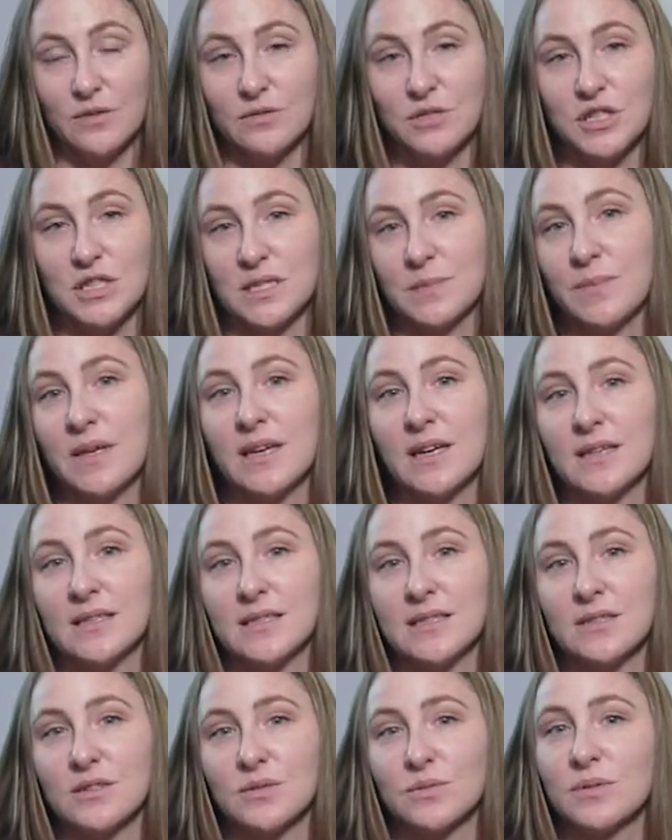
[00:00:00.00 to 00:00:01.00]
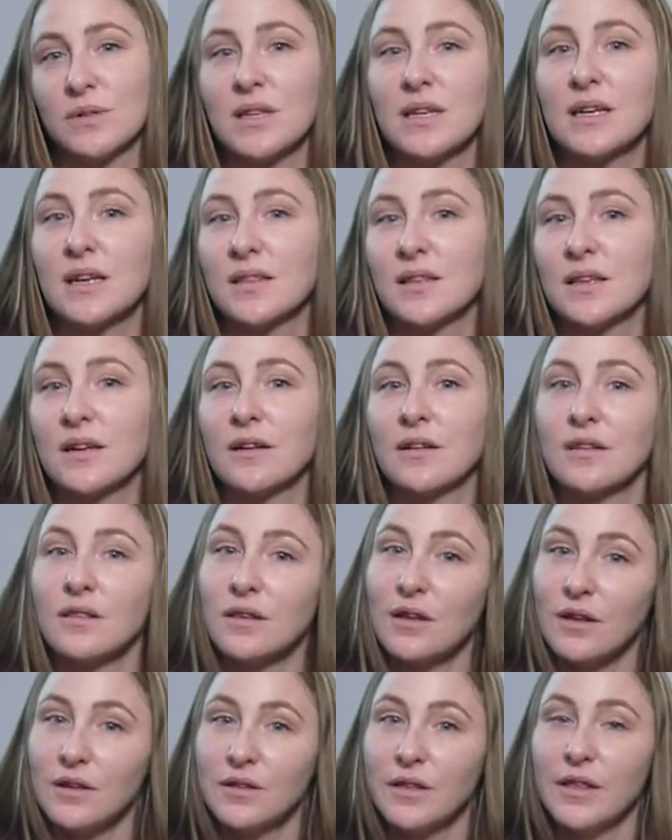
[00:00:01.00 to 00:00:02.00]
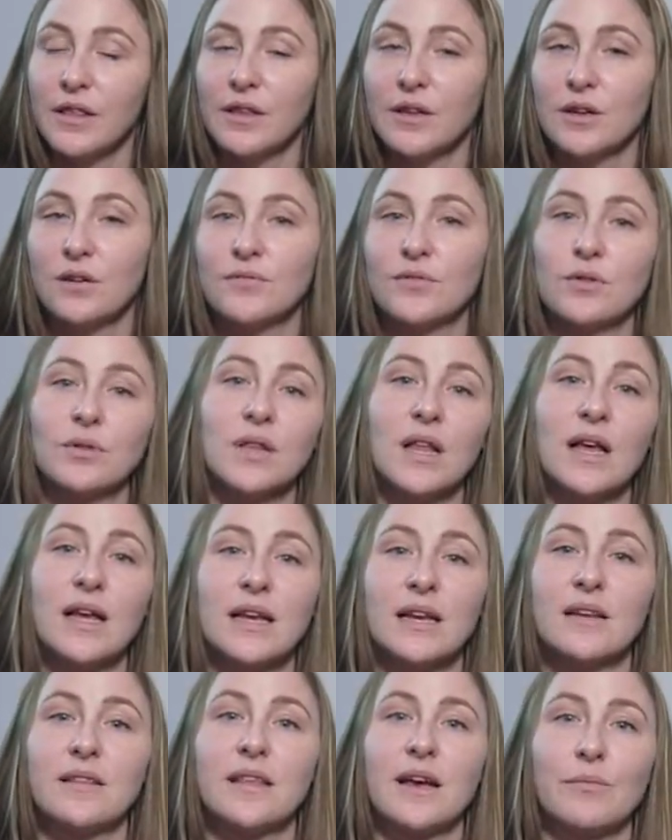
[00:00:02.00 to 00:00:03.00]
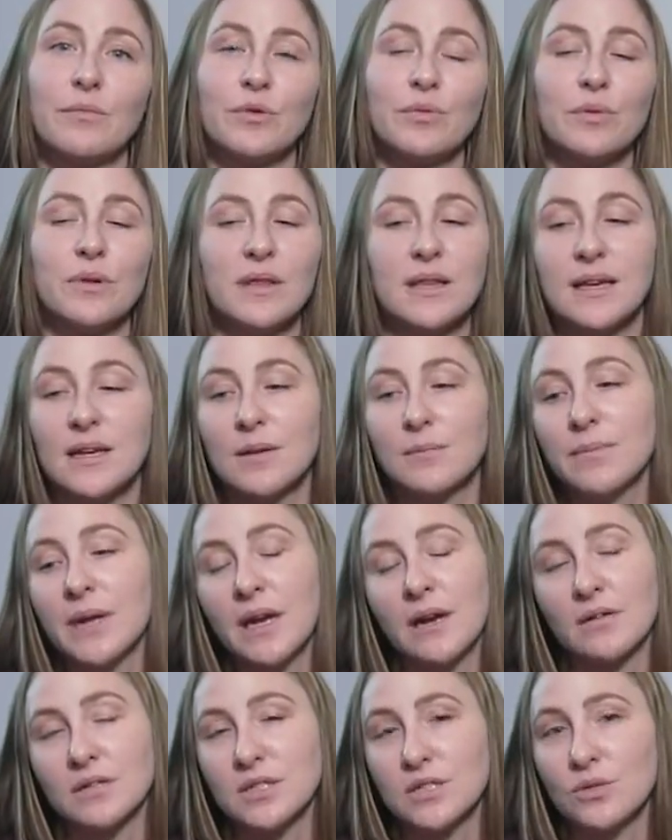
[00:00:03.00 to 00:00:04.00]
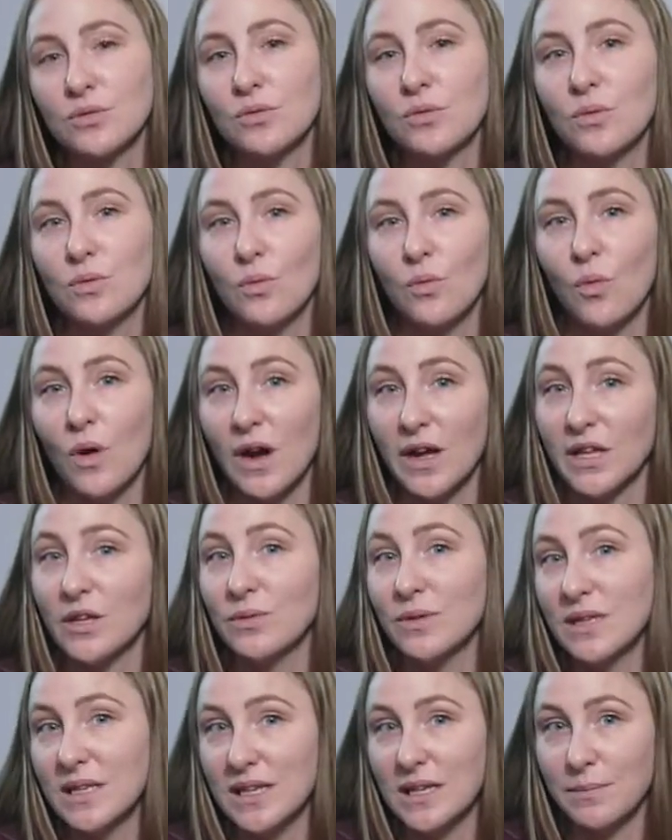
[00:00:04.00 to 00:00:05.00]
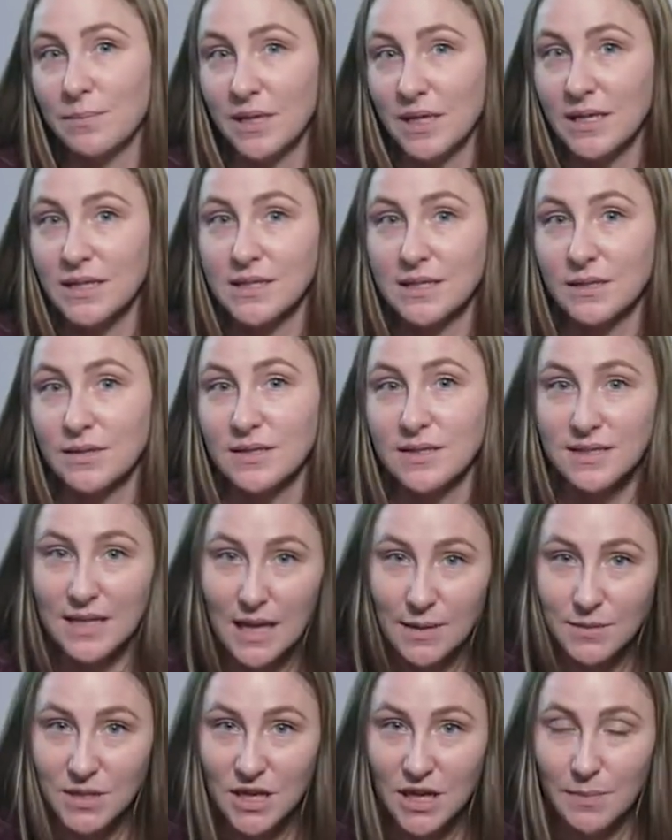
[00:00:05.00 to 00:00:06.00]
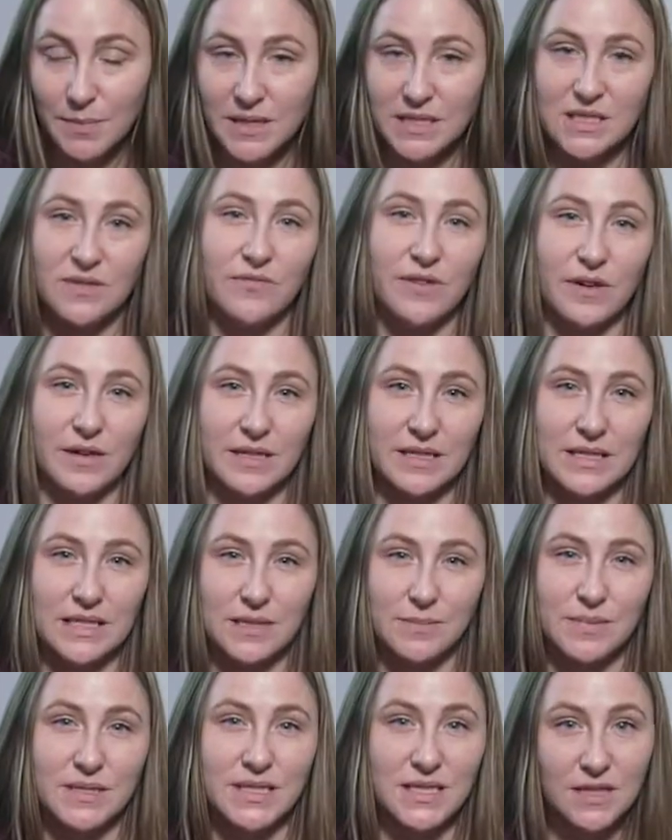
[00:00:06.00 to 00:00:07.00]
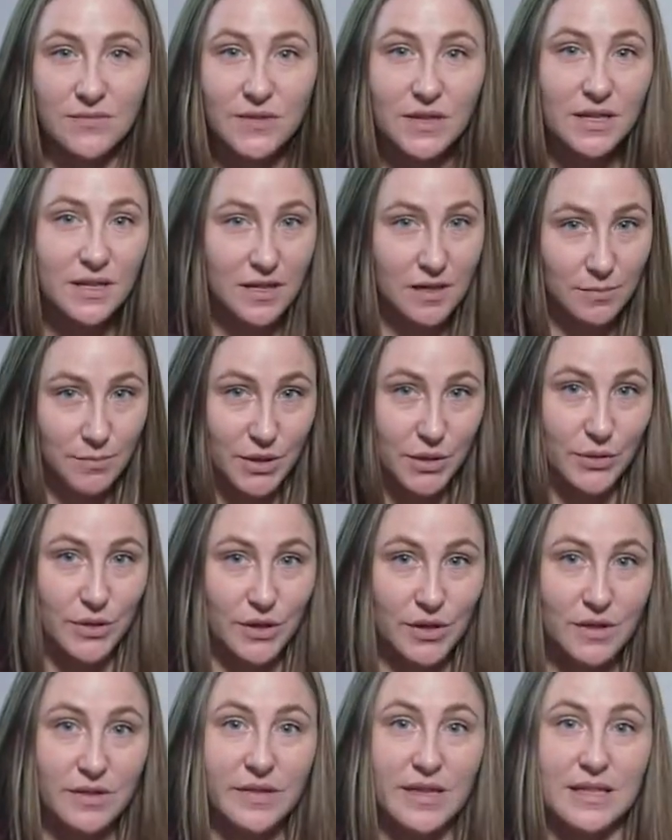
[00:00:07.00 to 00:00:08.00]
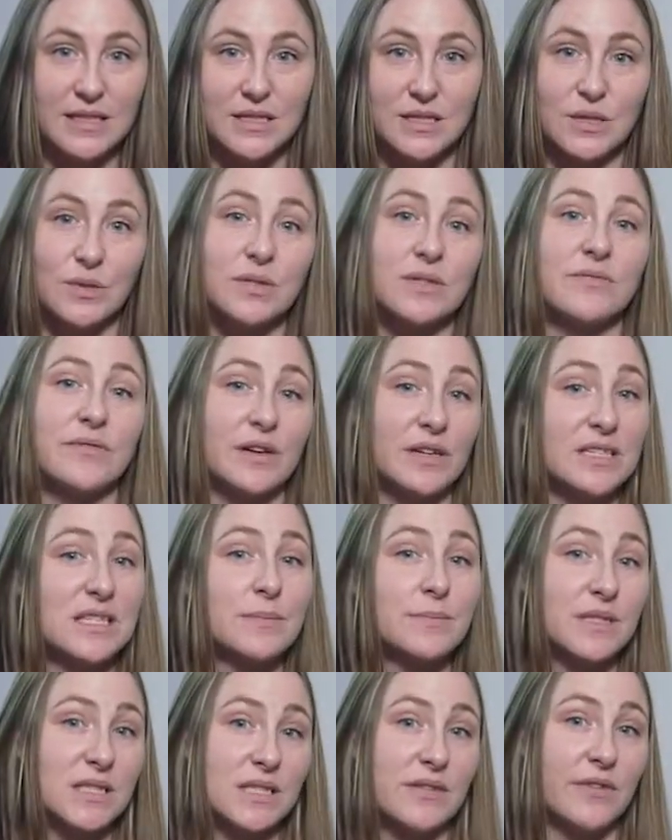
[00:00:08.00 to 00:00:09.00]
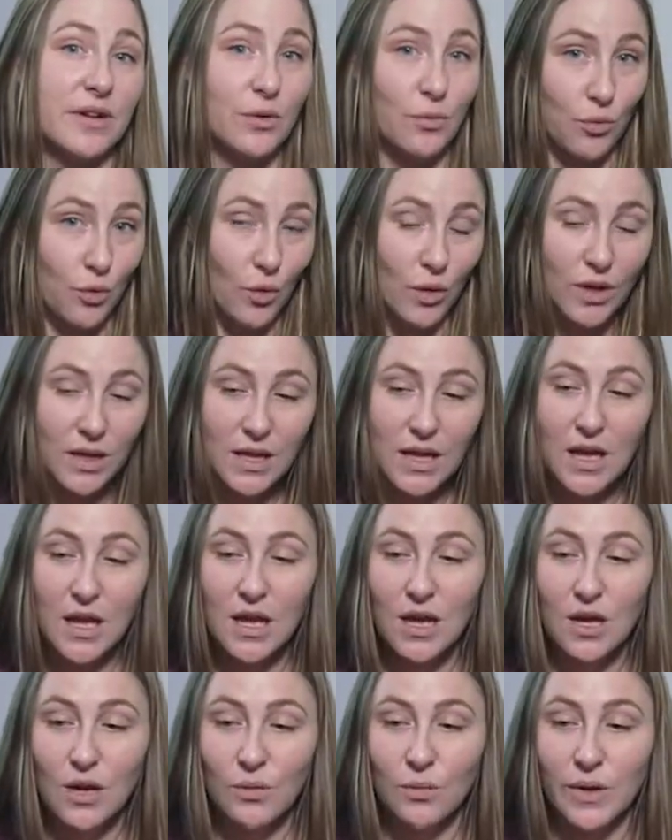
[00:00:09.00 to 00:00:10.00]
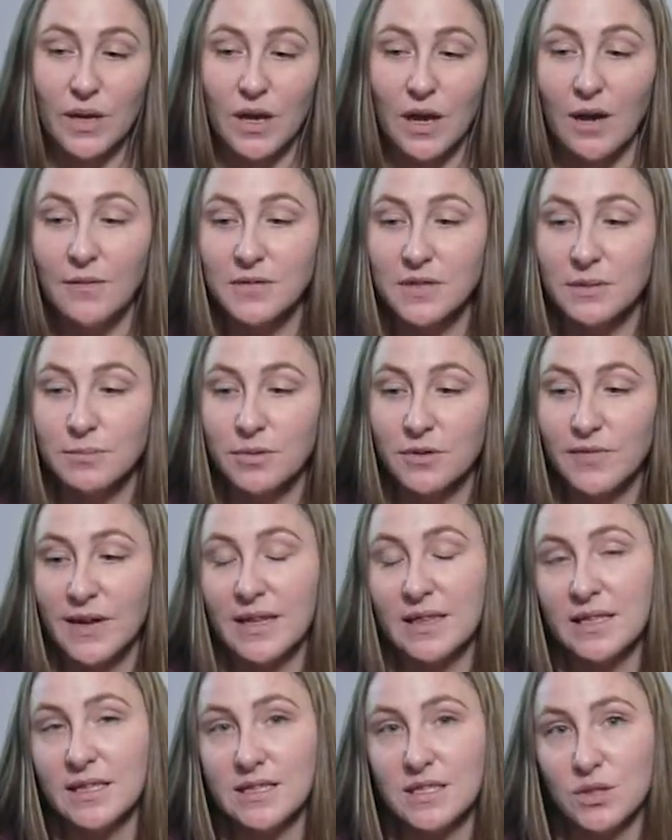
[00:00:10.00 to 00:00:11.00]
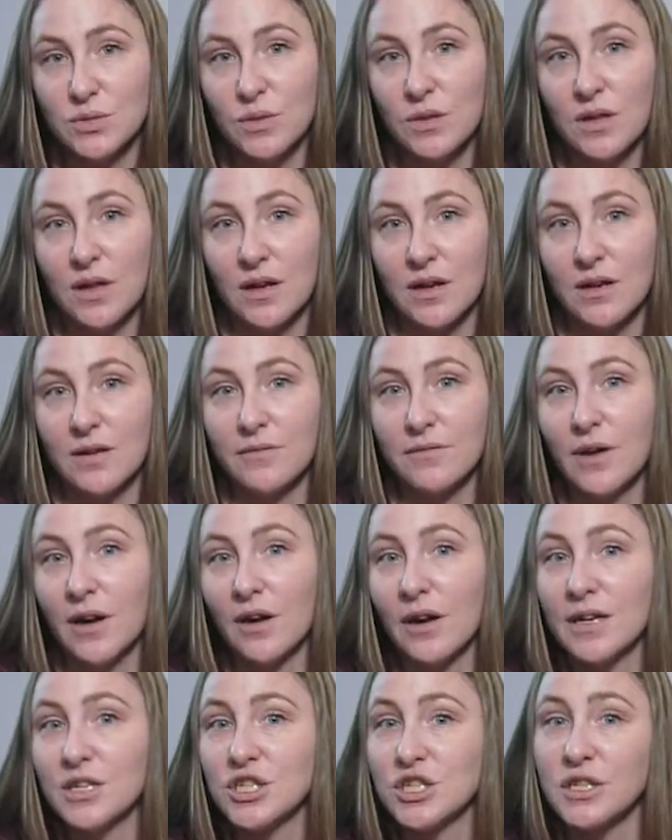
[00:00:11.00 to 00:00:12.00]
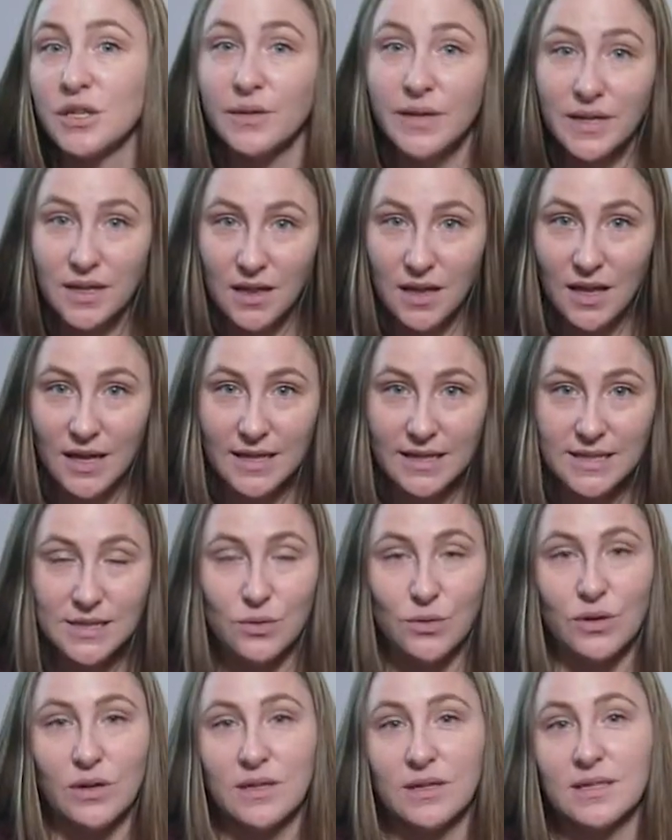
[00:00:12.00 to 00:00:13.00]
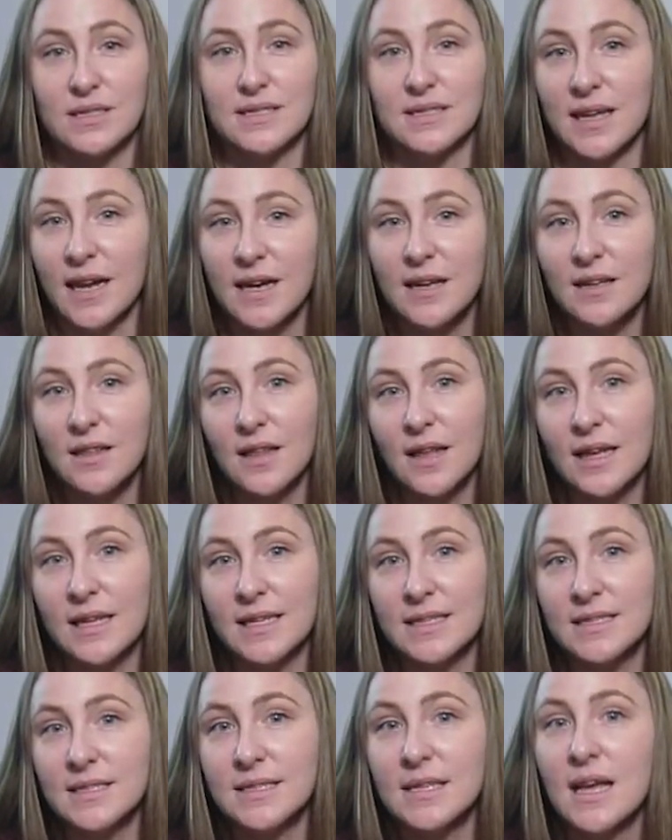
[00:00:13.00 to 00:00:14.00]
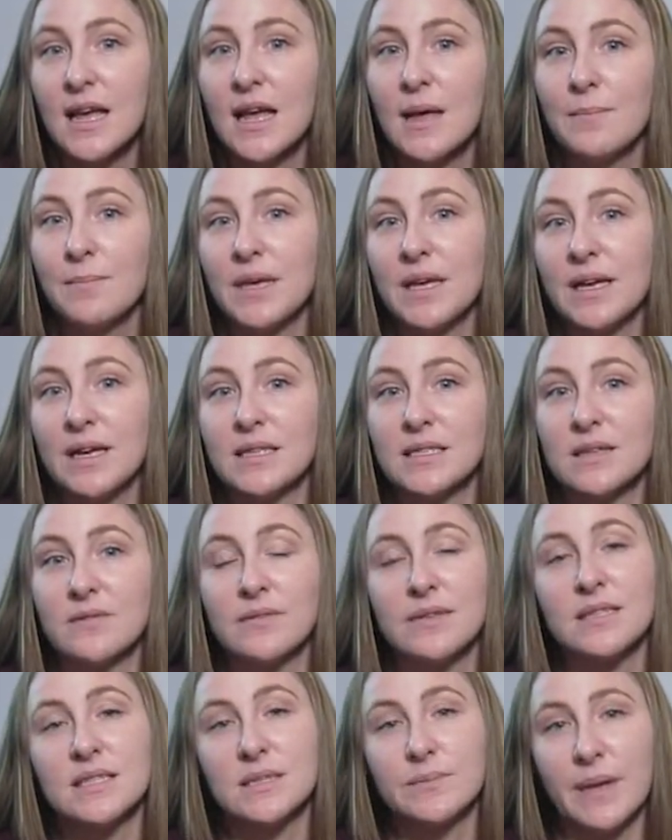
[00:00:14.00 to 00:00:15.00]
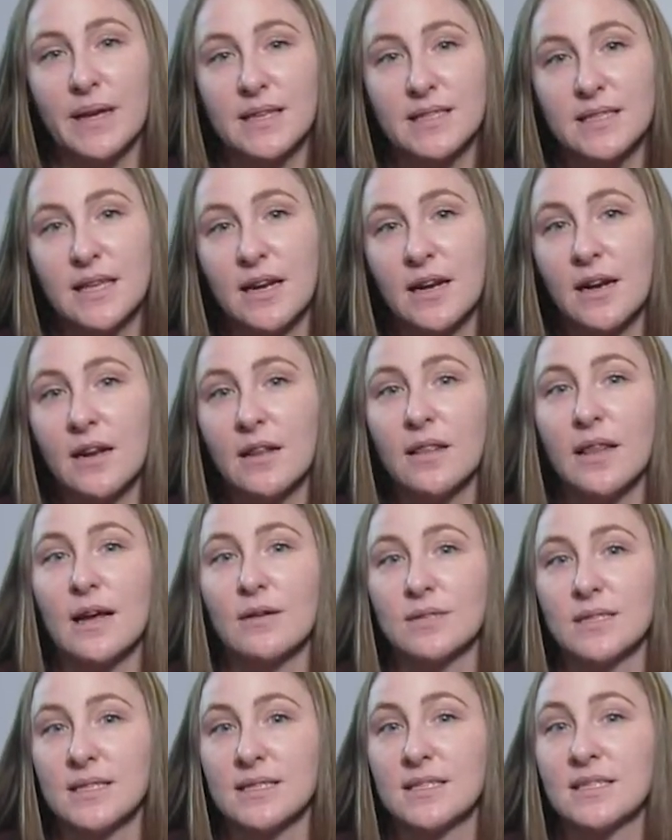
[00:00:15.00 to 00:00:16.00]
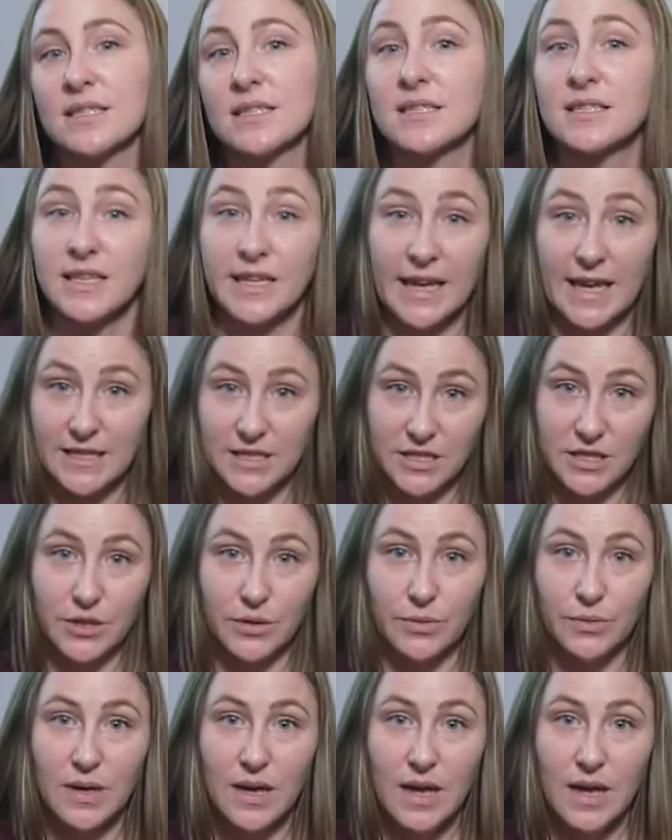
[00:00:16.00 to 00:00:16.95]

just because there's really nothing along the Lenovo line that would really compare to why you would need a P-Series laptop. It's a very specific computer that suits a very specific role. We often provide these to a lot of our engineering clients or our design clients because of the specs that it allows us to get to.